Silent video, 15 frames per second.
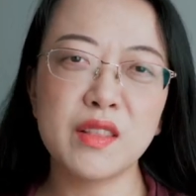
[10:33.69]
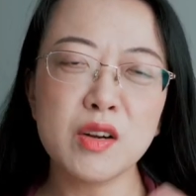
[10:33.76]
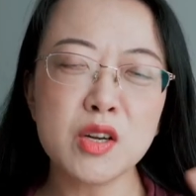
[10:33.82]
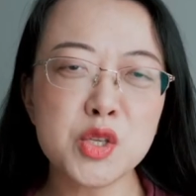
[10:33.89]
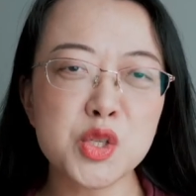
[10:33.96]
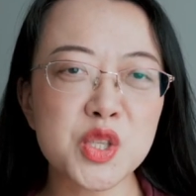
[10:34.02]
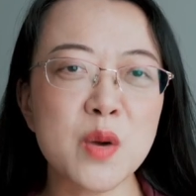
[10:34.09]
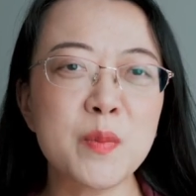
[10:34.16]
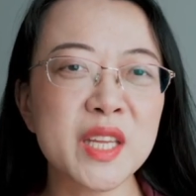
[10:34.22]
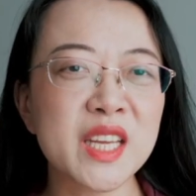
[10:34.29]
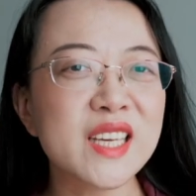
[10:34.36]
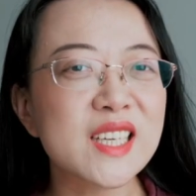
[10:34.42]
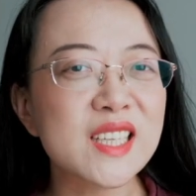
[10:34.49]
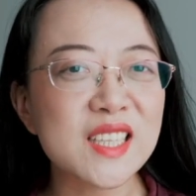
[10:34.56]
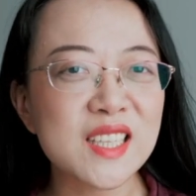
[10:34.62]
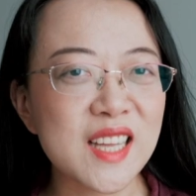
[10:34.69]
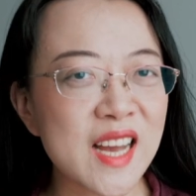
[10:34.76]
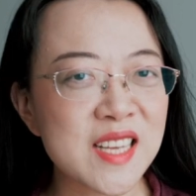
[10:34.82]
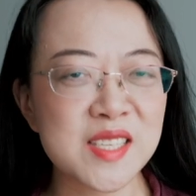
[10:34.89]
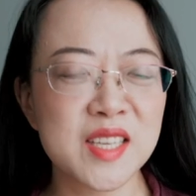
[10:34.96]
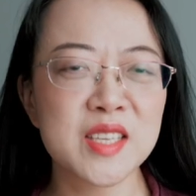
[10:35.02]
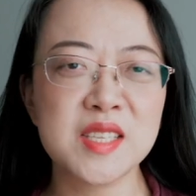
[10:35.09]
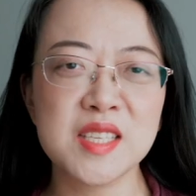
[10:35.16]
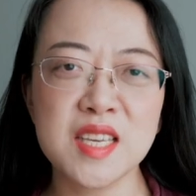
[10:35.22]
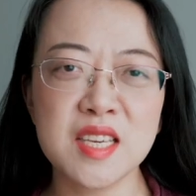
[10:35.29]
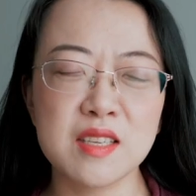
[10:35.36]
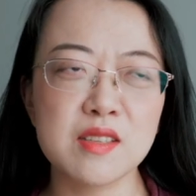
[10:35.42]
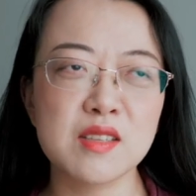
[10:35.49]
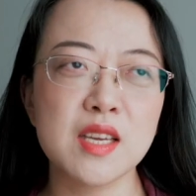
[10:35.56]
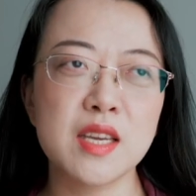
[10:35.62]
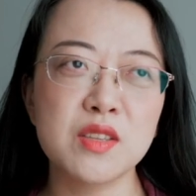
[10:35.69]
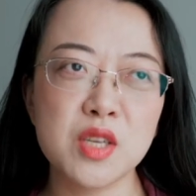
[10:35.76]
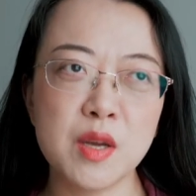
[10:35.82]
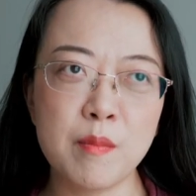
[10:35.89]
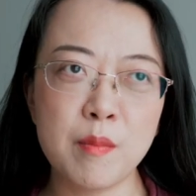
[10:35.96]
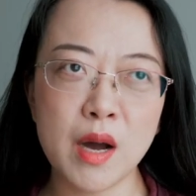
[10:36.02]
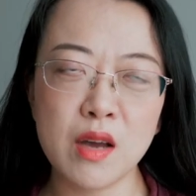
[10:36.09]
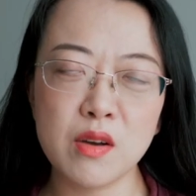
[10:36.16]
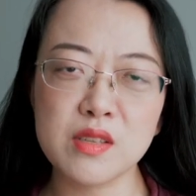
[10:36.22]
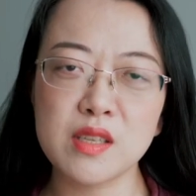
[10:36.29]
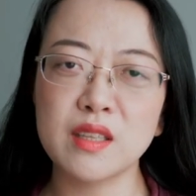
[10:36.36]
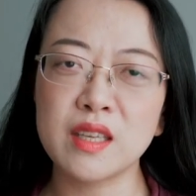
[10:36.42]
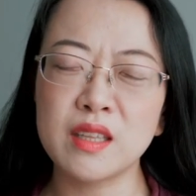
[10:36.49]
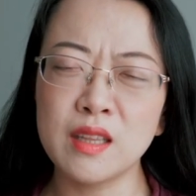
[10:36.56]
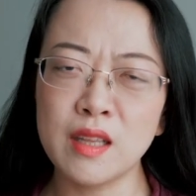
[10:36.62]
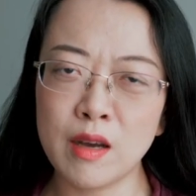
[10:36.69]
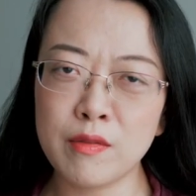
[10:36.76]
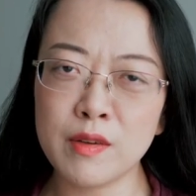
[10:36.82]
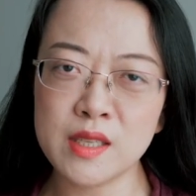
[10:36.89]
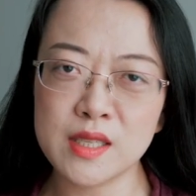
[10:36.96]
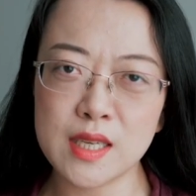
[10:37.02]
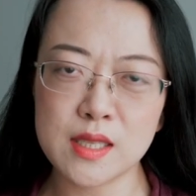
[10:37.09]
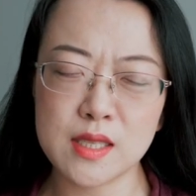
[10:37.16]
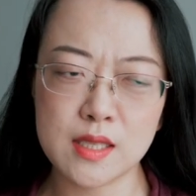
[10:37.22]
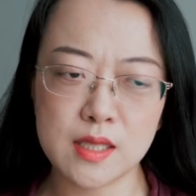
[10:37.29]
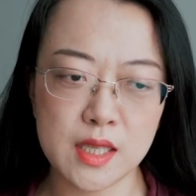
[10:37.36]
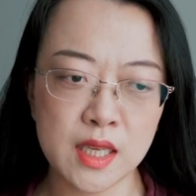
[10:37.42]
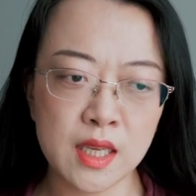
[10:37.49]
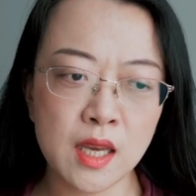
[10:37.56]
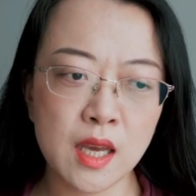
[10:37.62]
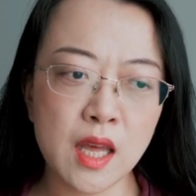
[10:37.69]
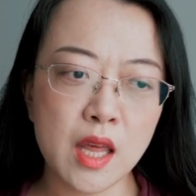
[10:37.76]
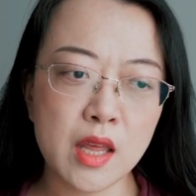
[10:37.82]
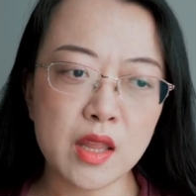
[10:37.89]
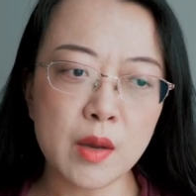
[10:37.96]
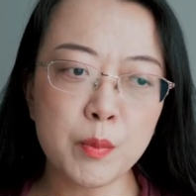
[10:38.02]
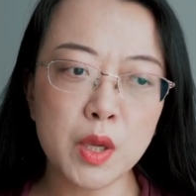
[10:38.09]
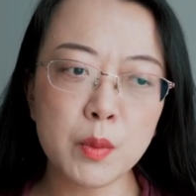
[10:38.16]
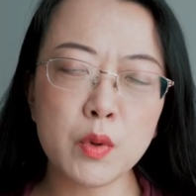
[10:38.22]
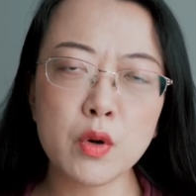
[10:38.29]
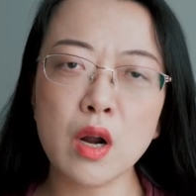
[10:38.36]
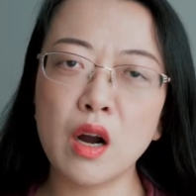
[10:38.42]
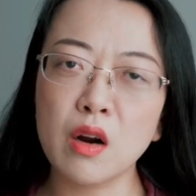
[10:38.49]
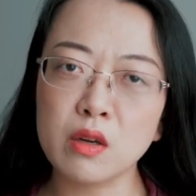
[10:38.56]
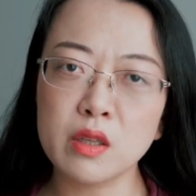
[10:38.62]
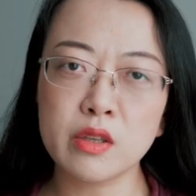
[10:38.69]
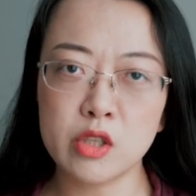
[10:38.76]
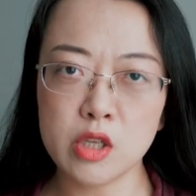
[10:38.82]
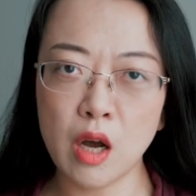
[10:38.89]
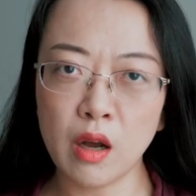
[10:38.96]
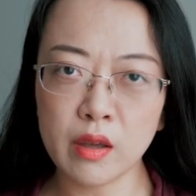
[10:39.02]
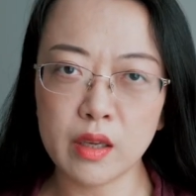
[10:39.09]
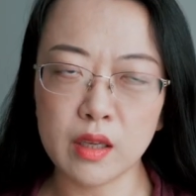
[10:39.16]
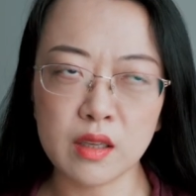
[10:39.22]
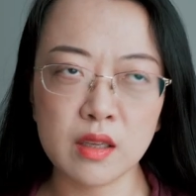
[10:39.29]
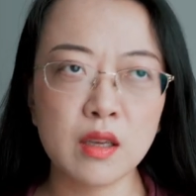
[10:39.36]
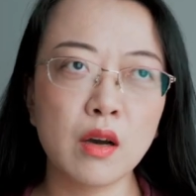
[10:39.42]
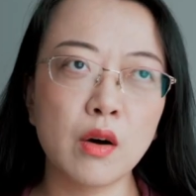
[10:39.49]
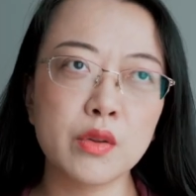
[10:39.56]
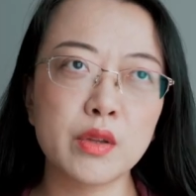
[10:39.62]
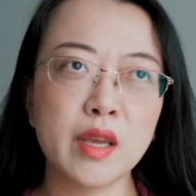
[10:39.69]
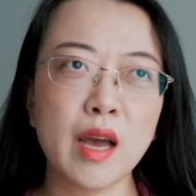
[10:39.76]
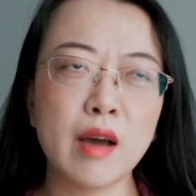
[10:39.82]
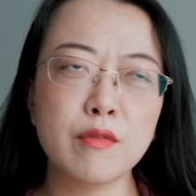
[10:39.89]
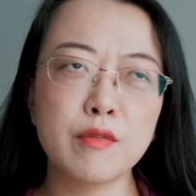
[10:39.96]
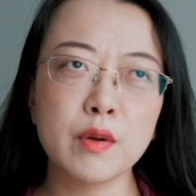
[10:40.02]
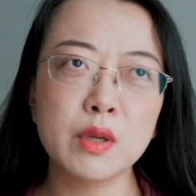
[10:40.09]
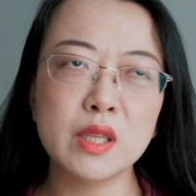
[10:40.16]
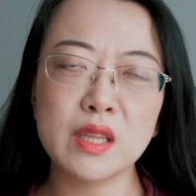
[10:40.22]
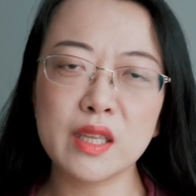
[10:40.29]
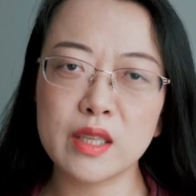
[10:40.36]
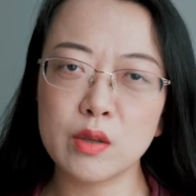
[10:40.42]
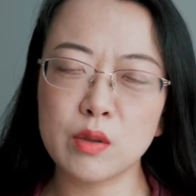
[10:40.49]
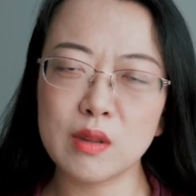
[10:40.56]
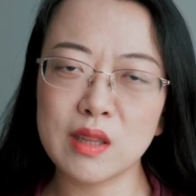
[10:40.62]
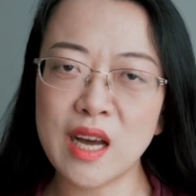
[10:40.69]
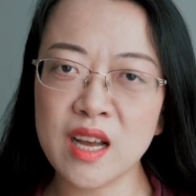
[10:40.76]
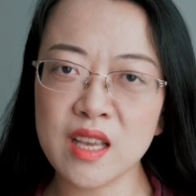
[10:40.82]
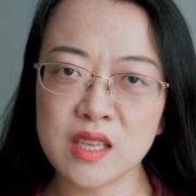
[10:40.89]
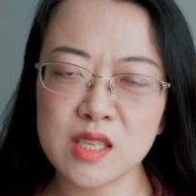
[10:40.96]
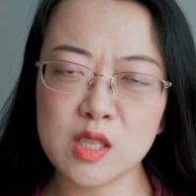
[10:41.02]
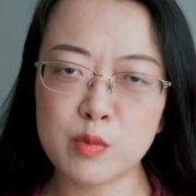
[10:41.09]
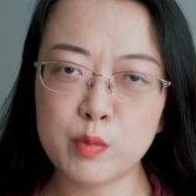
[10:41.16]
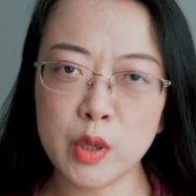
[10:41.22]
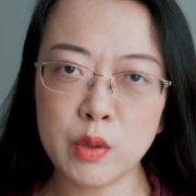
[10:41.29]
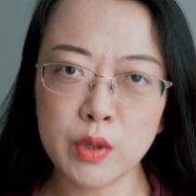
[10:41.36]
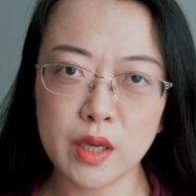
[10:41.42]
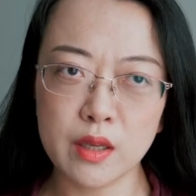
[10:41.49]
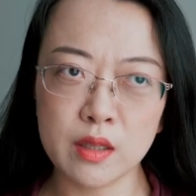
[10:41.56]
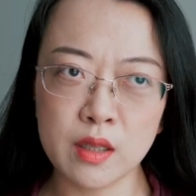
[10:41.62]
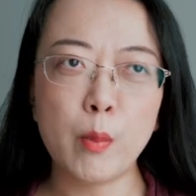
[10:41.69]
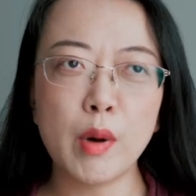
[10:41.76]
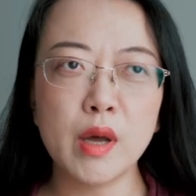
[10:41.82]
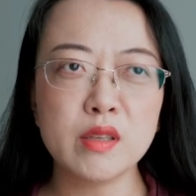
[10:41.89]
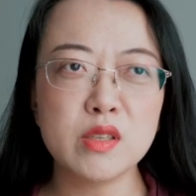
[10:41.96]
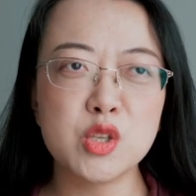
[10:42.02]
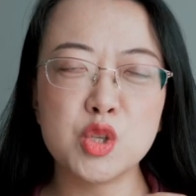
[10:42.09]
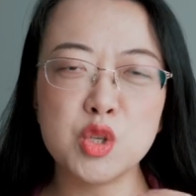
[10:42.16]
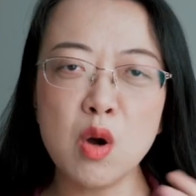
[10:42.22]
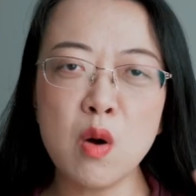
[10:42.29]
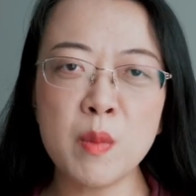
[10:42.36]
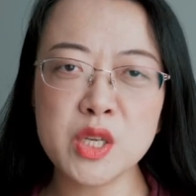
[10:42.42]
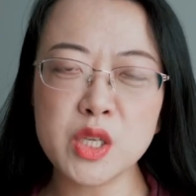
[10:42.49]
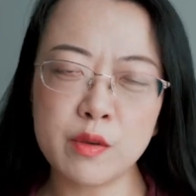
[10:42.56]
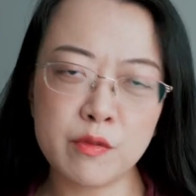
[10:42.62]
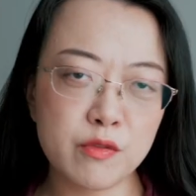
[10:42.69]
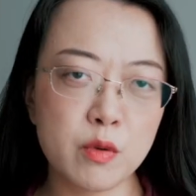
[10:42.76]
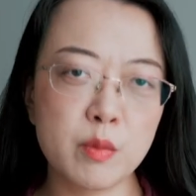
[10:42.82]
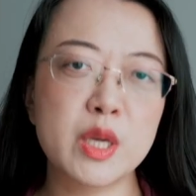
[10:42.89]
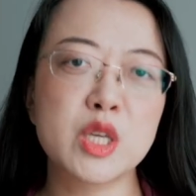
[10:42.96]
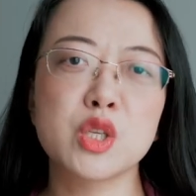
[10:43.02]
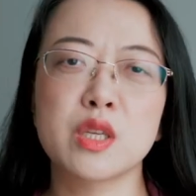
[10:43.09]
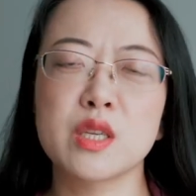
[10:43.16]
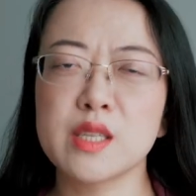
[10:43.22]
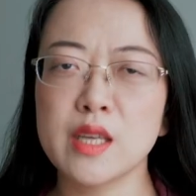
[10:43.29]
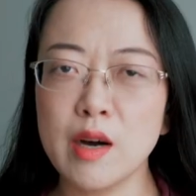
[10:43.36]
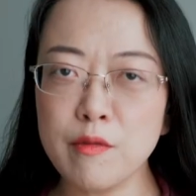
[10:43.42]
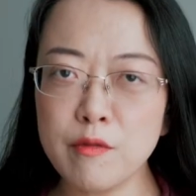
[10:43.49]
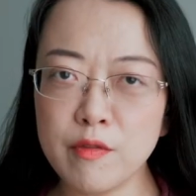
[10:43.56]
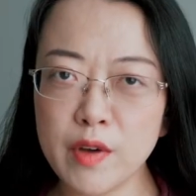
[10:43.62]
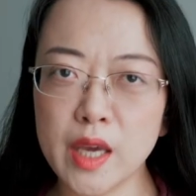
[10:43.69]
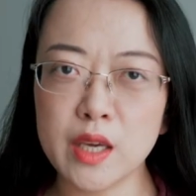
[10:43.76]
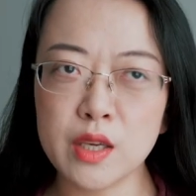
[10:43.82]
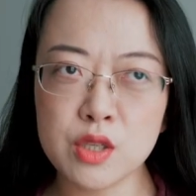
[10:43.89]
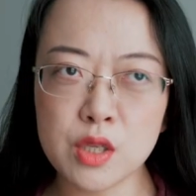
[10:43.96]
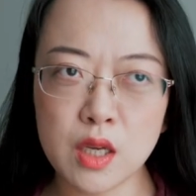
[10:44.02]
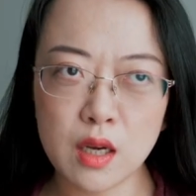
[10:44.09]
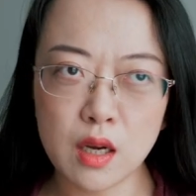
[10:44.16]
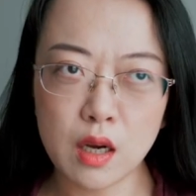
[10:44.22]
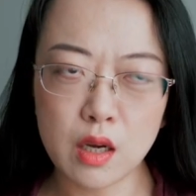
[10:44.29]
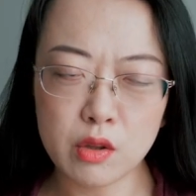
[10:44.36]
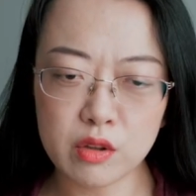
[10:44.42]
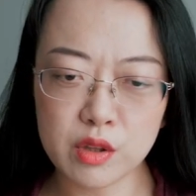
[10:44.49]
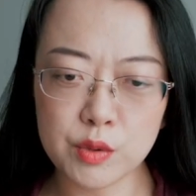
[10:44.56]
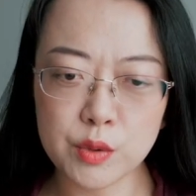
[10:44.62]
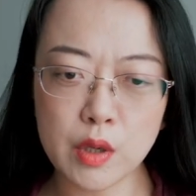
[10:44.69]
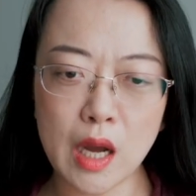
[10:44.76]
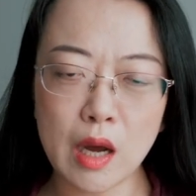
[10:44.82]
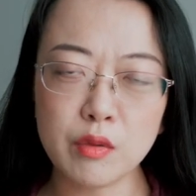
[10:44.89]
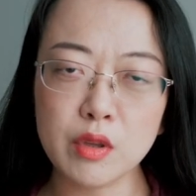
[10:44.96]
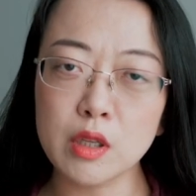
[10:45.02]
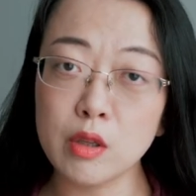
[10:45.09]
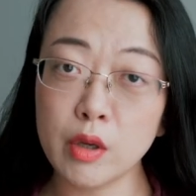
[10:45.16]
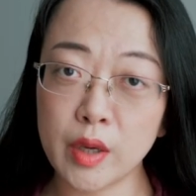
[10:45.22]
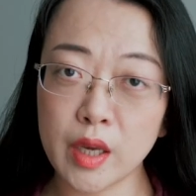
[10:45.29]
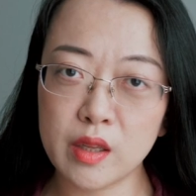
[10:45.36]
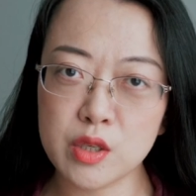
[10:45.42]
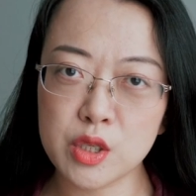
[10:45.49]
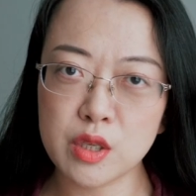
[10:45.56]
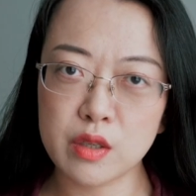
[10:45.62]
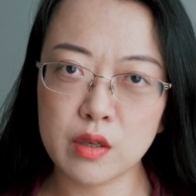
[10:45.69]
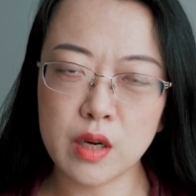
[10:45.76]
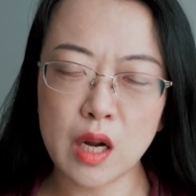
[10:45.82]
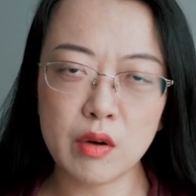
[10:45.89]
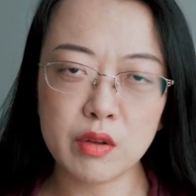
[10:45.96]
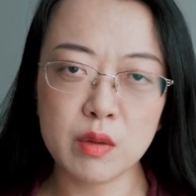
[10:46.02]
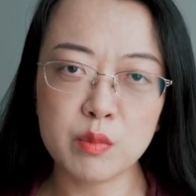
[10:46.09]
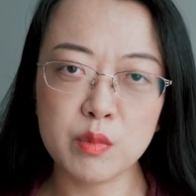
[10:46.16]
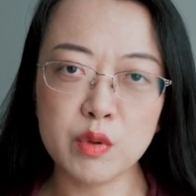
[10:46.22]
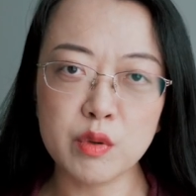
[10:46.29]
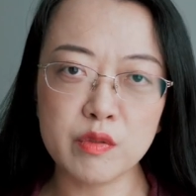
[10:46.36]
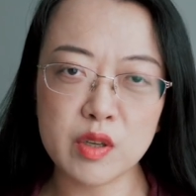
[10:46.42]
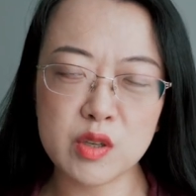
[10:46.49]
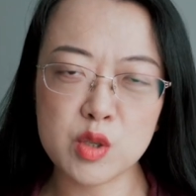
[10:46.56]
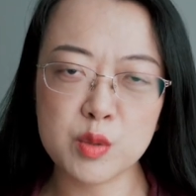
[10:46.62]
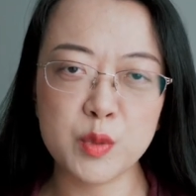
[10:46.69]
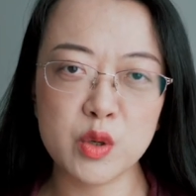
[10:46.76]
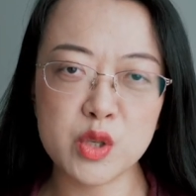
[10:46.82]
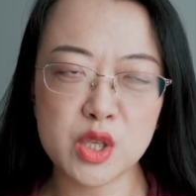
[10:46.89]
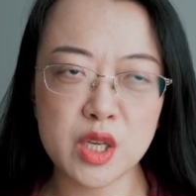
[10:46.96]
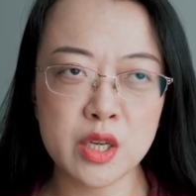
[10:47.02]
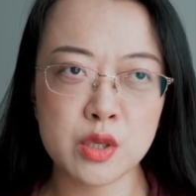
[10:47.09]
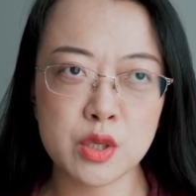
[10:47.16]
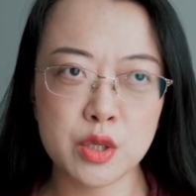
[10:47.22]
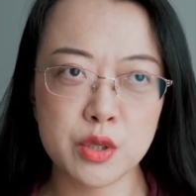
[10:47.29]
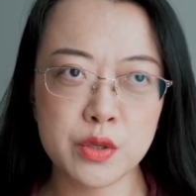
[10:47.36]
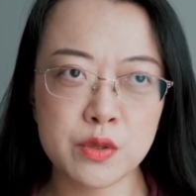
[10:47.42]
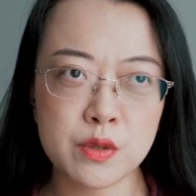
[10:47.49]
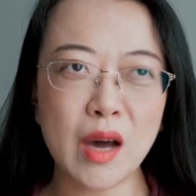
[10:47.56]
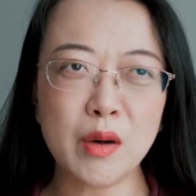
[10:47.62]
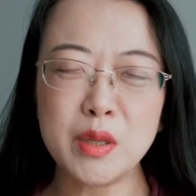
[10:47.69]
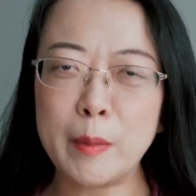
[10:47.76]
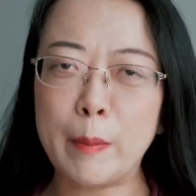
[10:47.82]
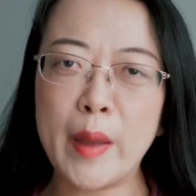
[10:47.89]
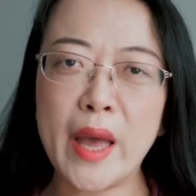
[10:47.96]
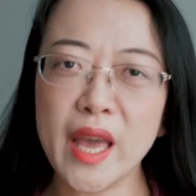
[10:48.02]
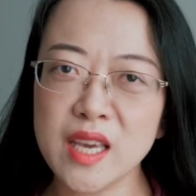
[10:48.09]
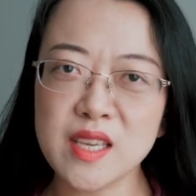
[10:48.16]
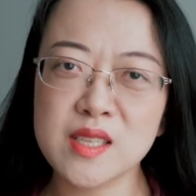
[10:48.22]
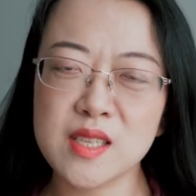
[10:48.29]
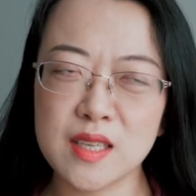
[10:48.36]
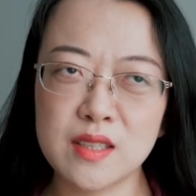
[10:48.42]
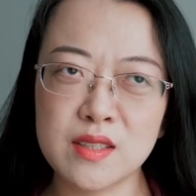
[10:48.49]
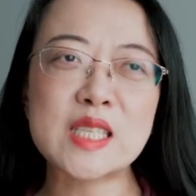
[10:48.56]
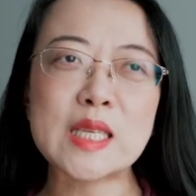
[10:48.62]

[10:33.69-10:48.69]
There are so many classic scenes in 10 Miles and in Love and Destiny that people are hardly talking, or they have very little lines spoken, but so much information is conveyed through how they look at each other, how they move their small gestures, how they pace it.